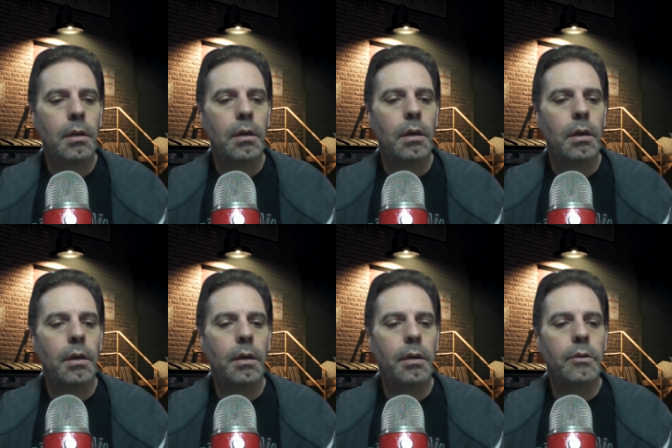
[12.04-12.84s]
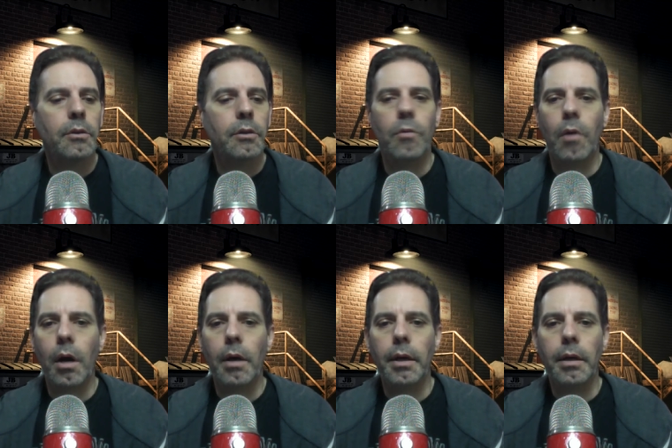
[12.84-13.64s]

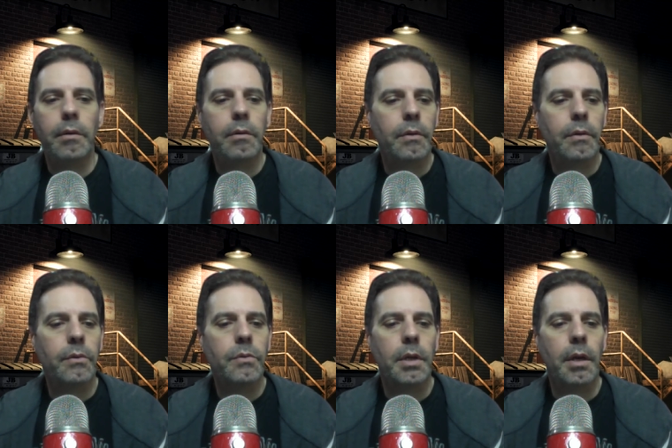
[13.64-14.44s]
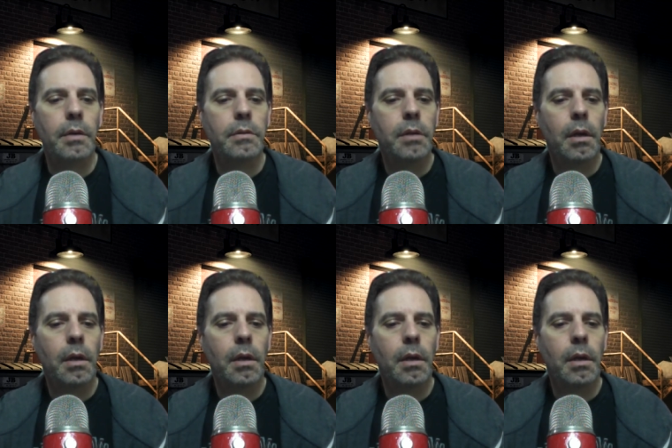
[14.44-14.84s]
Nerdrotic, those guys,